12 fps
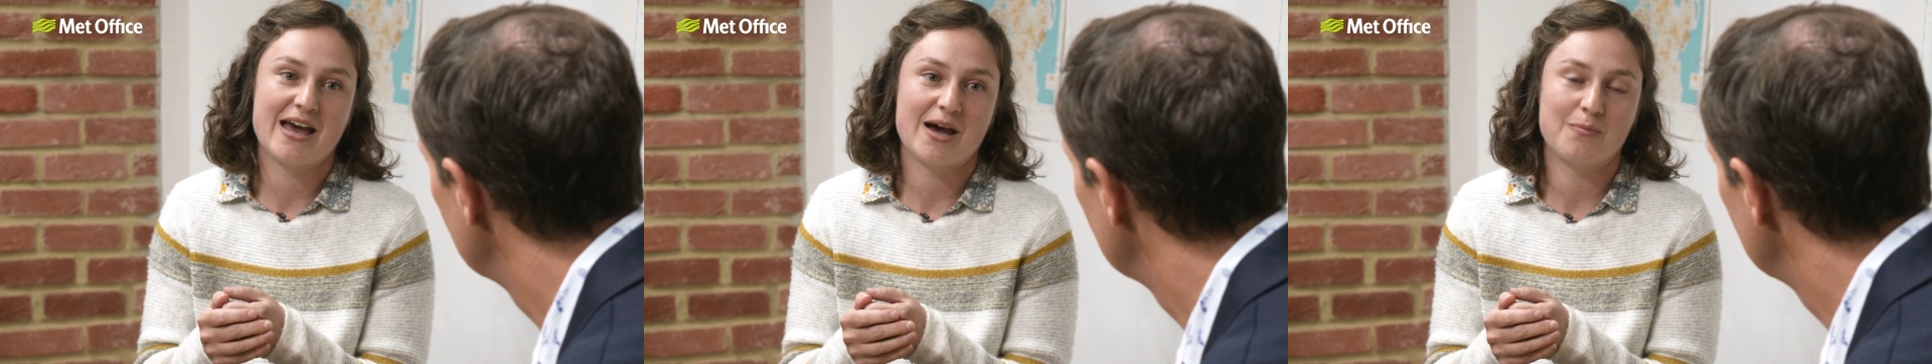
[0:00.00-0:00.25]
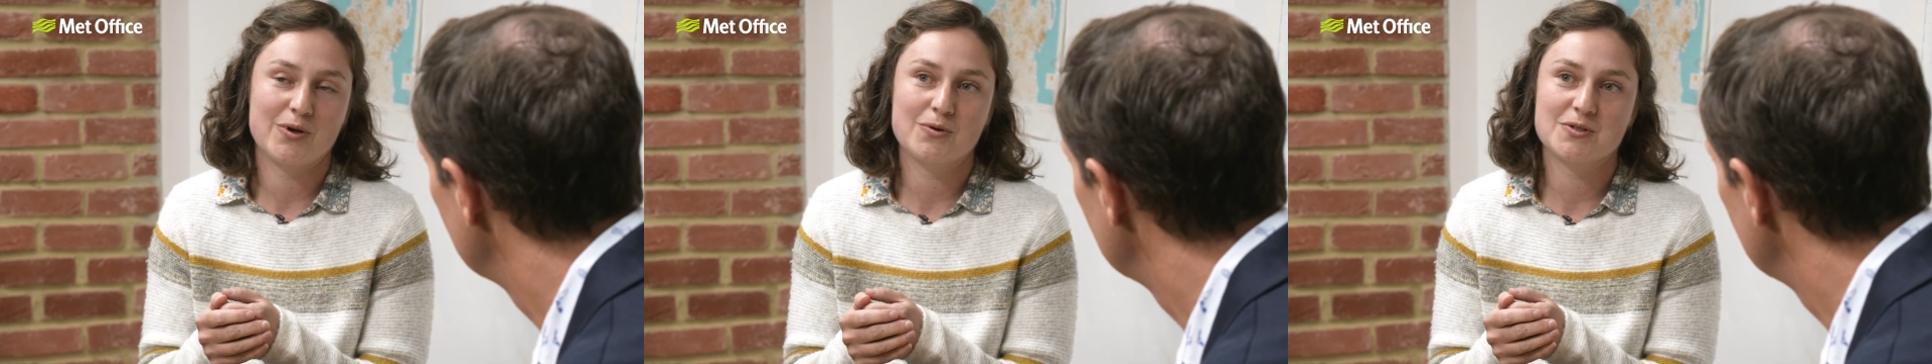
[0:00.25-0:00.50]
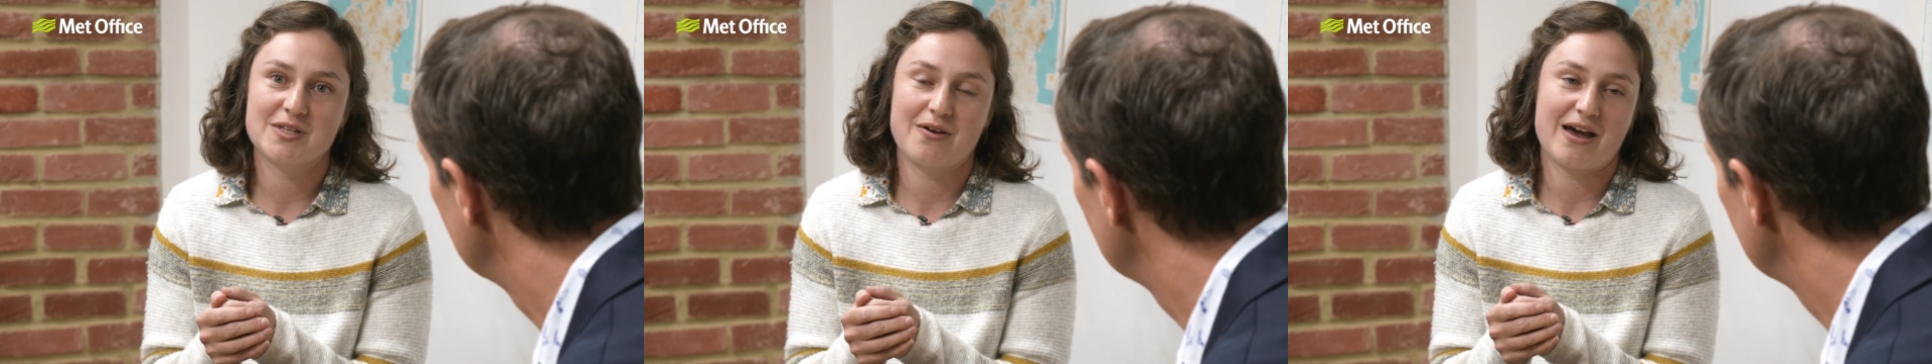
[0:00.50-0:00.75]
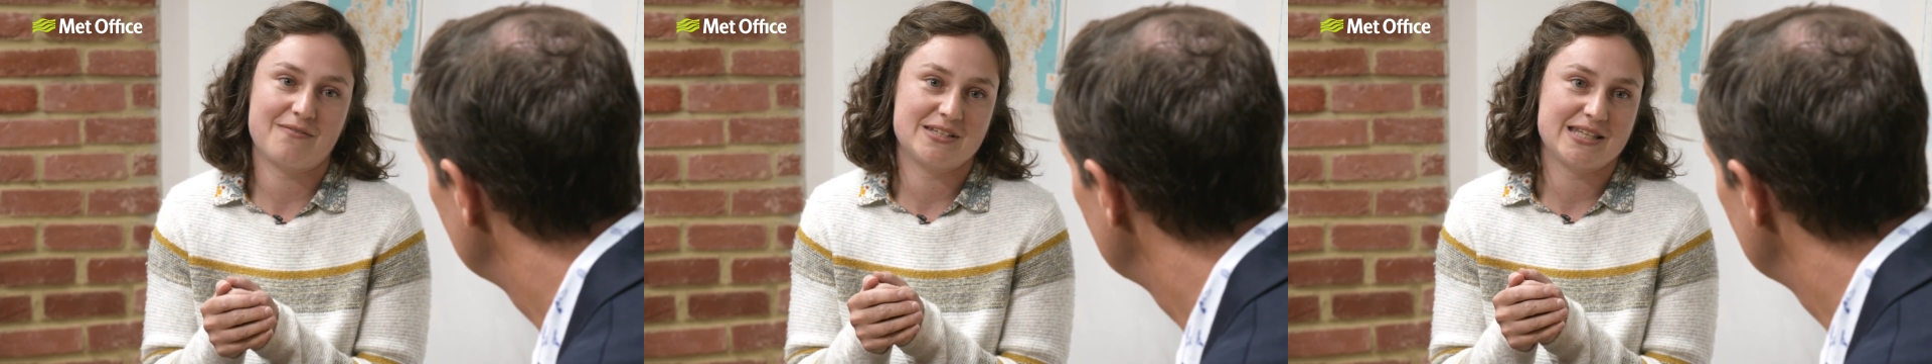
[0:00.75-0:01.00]
And we also
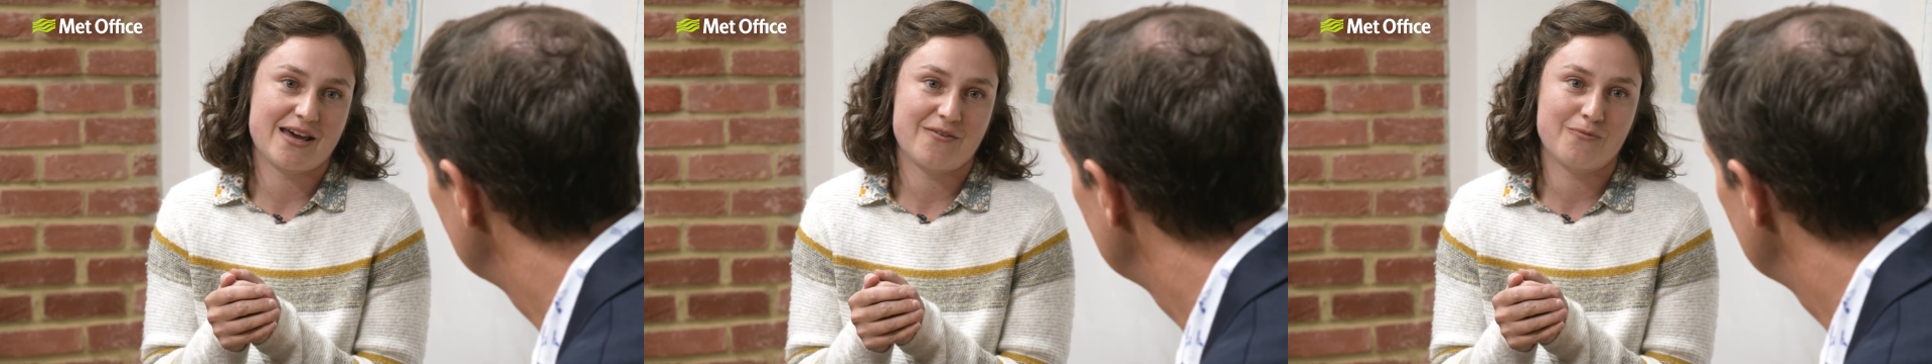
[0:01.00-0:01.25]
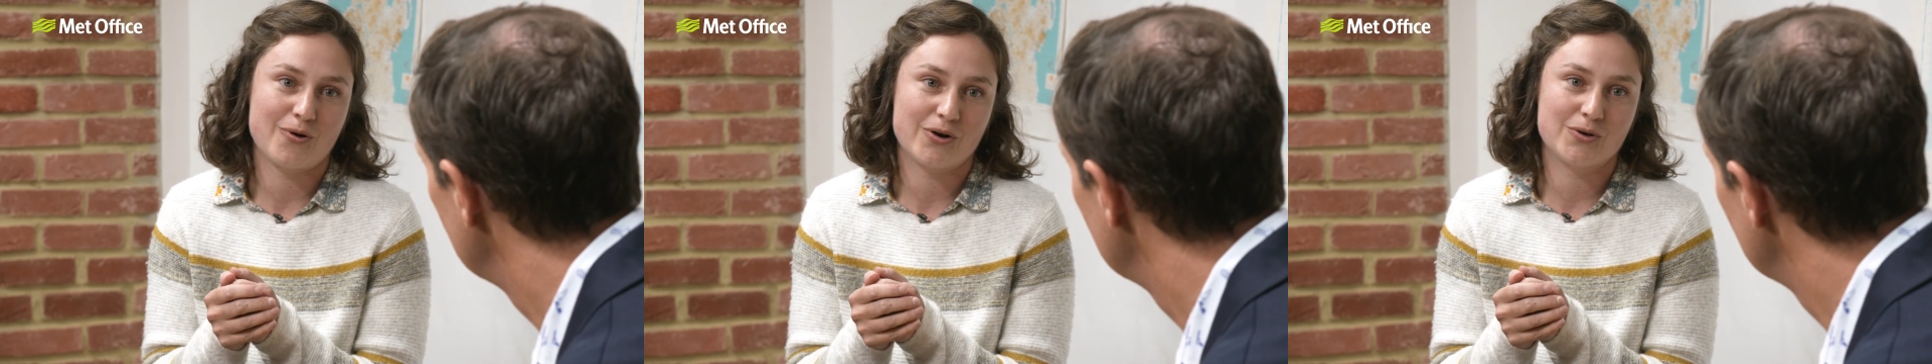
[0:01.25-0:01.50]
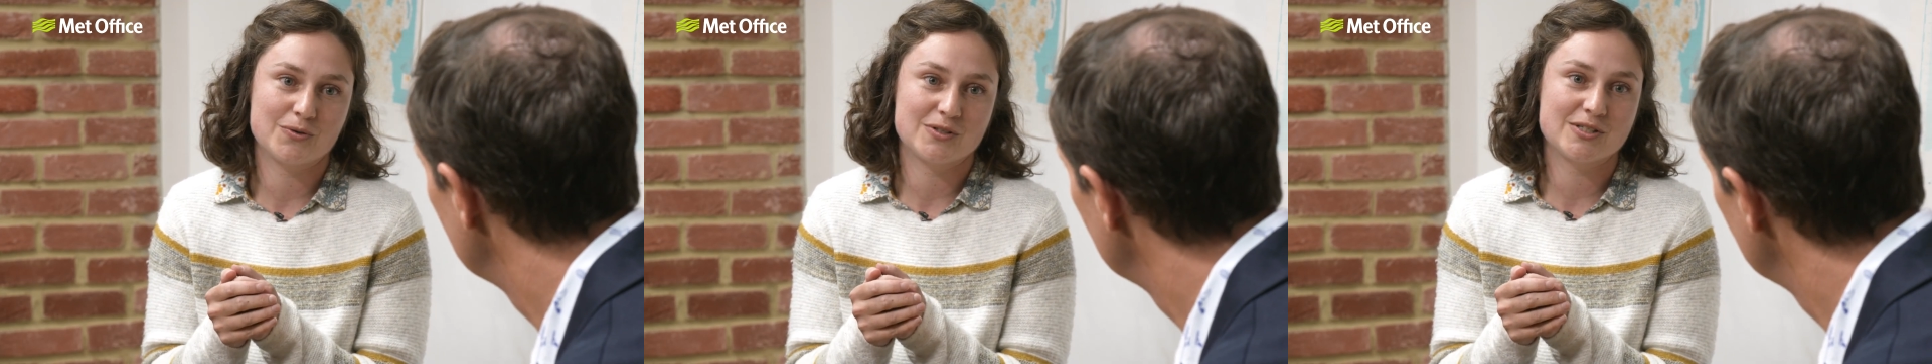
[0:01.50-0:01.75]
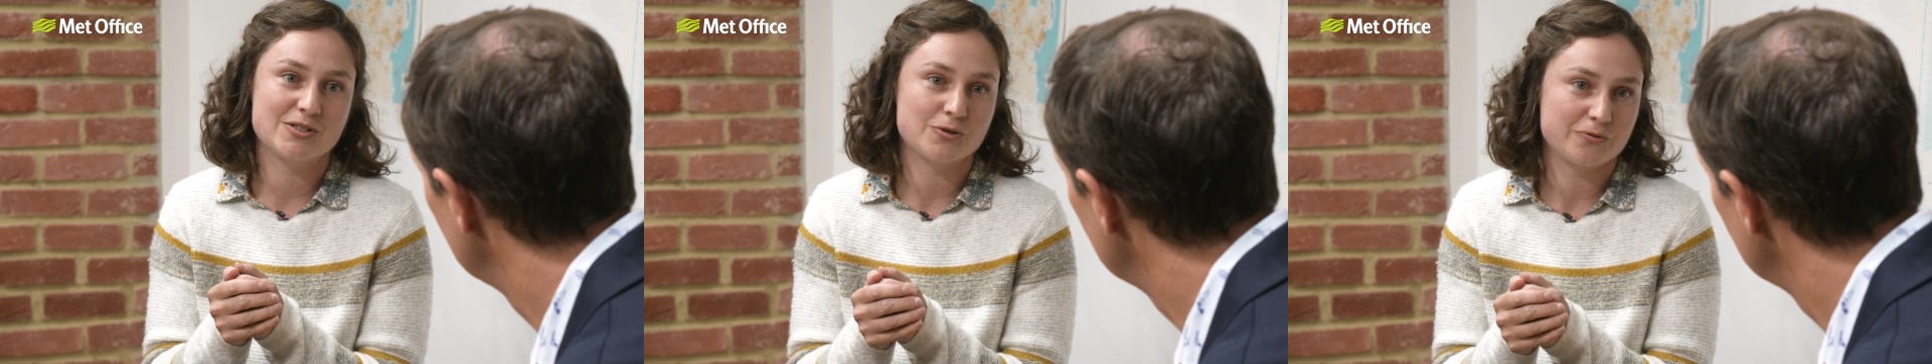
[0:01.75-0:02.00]
have a set of what are called
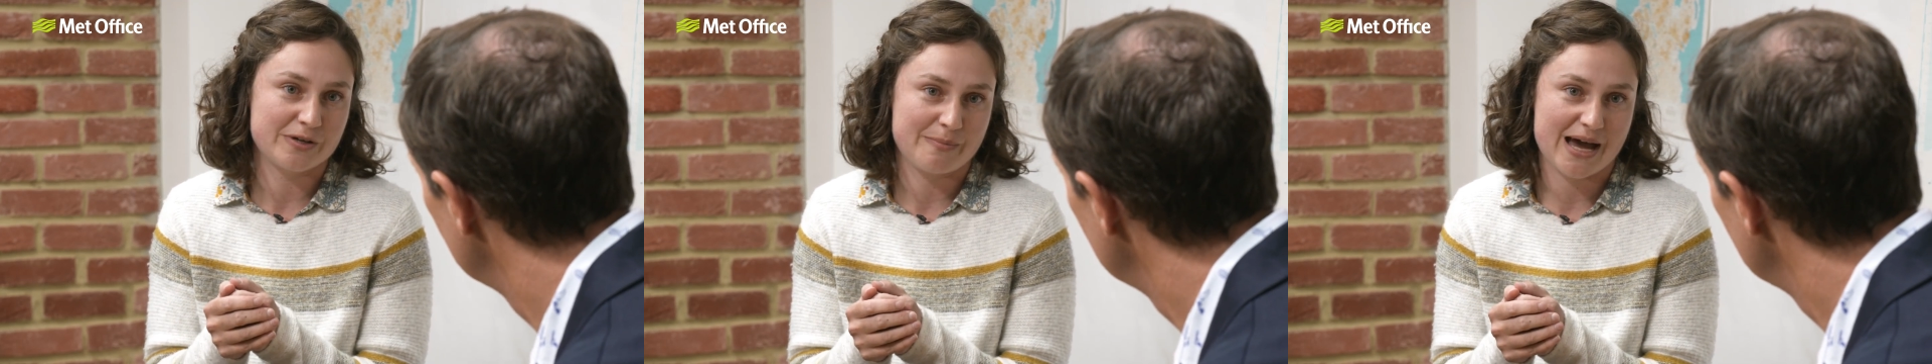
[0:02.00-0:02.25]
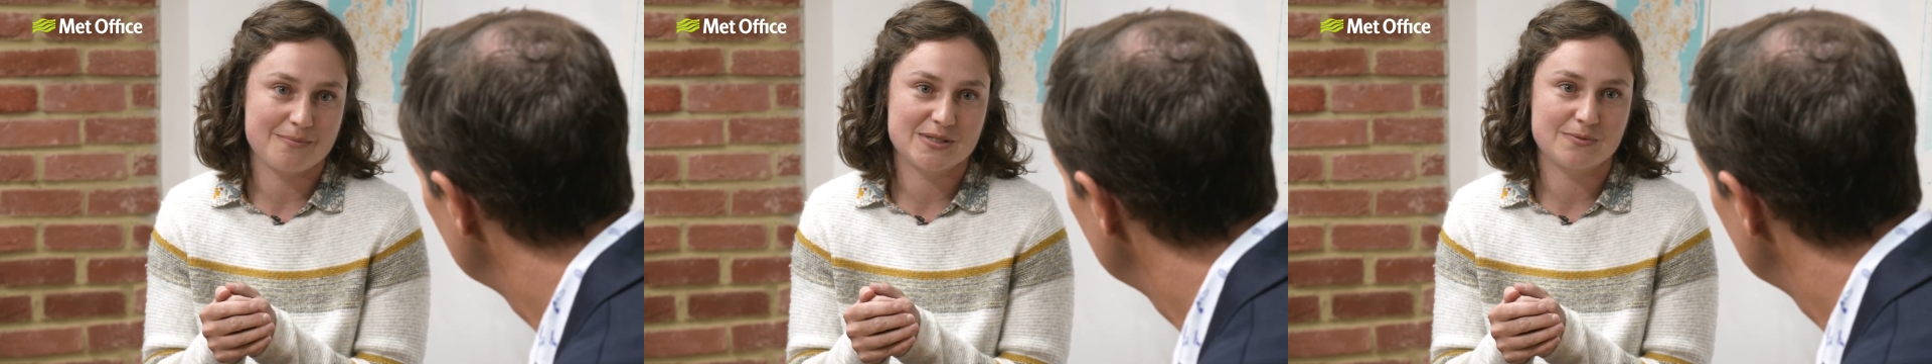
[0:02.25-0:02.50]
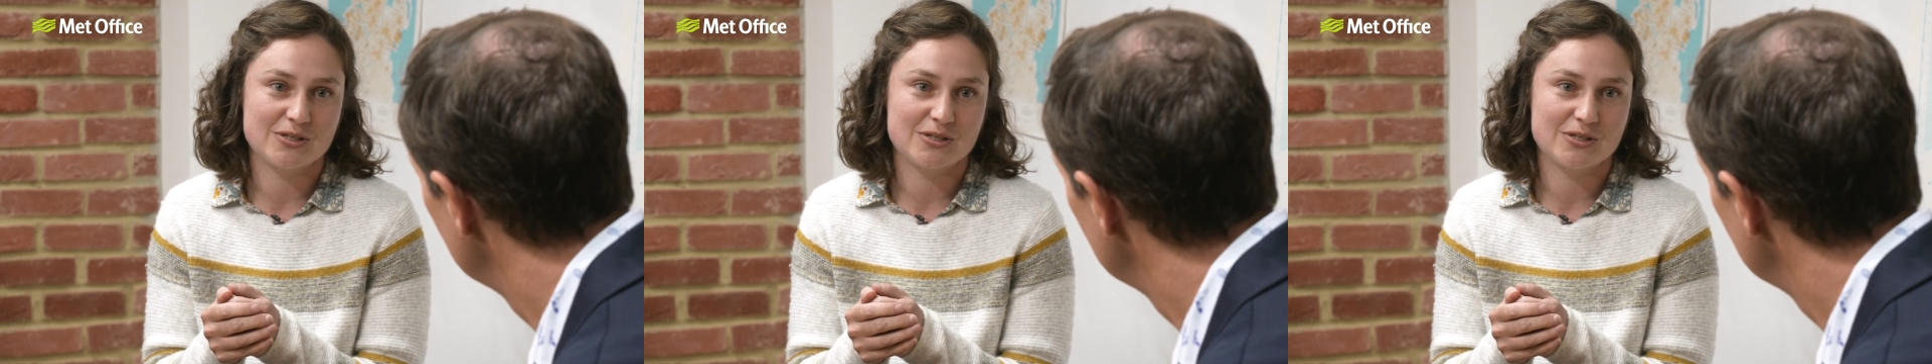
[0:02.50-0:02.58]
story maps,